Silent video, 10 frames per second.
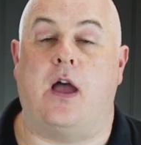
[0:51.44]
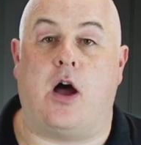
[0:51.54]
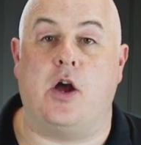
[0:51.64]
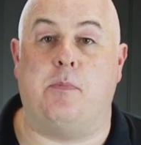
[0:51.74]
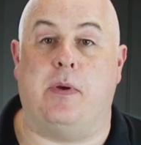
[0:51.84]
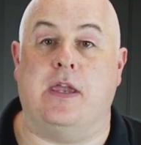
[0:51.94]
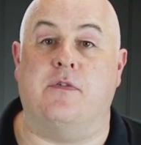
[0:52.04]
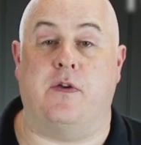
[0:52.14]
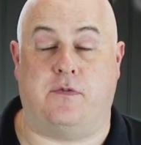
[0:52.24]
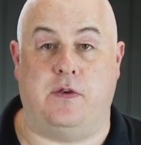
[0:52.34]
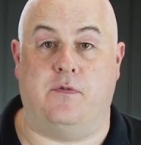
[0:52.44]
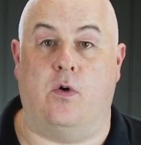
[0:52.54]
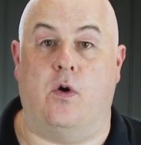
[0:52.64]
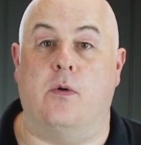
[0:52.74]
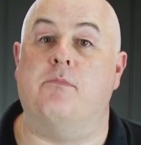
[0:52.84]

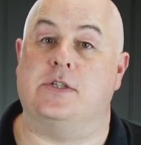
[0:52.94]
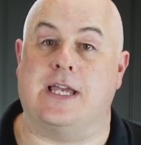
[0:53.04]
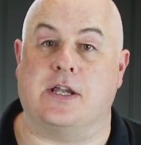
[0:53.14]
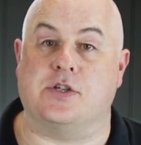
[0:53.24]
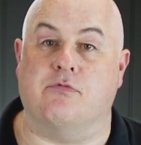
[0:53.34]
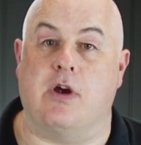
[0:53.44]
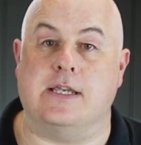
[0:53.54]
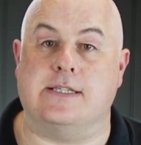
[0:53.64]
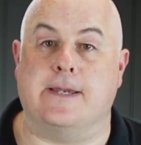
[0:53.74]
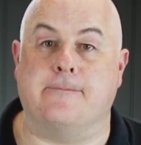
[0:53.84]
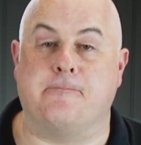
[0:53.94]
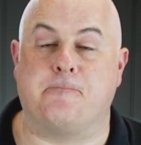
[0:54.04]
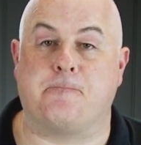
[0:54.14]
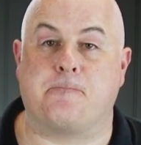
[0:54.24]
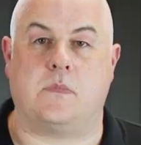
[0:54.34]
IP54 protection rating.
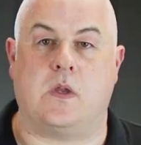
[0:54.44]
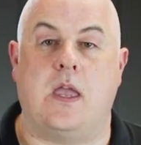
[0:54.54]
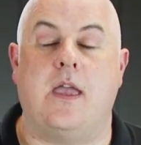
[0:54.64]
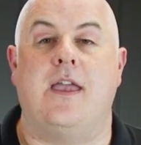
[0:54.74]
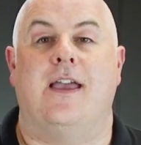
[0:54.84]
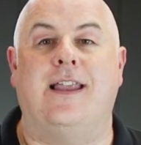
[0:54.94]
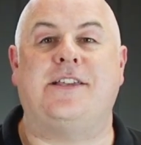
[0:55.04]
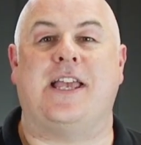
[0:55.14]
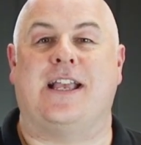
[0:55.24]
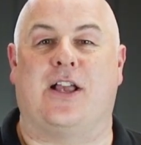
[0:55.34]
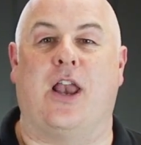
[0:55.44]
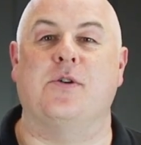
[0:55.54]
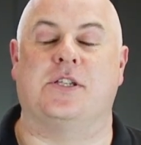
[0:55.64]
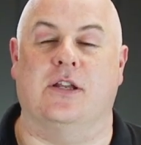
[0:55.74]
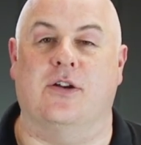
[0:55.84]
Let's take a
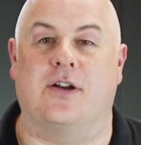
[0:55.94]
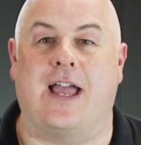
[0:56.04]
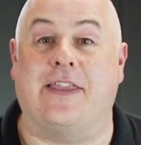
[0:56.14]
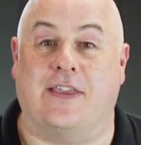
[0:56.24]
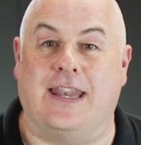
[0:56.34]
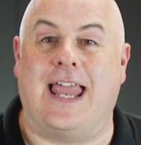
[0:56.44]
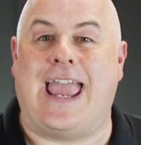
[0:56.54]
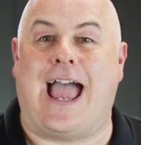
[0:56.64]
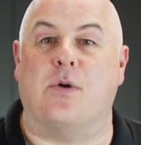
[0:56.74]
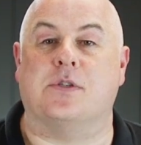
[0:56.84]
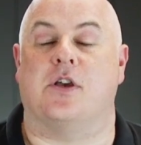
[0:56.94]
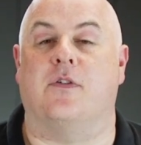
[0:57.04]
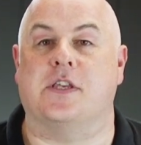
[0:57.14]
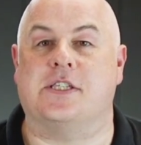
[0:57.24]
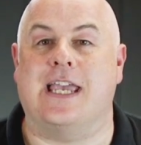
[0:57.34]
closer look at the layout
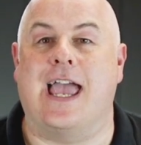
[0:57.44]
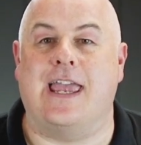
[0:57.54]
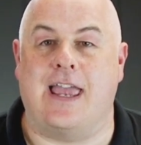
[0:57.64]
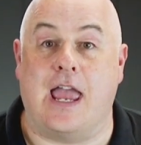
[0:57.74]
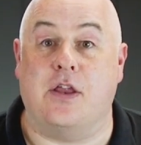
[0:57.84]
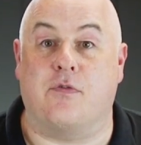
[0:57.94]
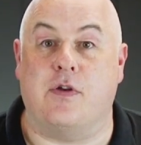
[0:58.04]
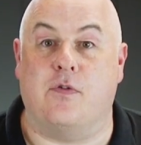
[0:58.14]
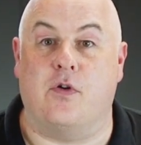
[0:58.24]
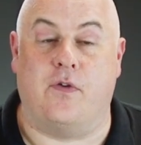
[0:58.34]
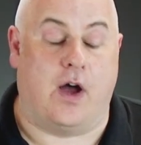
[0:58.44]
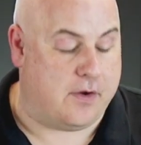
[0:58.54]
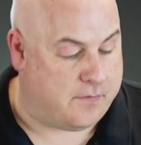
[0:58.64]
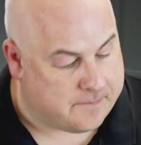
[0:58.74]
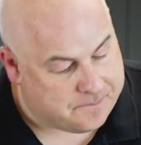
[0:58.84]
of the
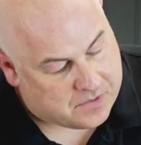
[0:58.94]
CA8345.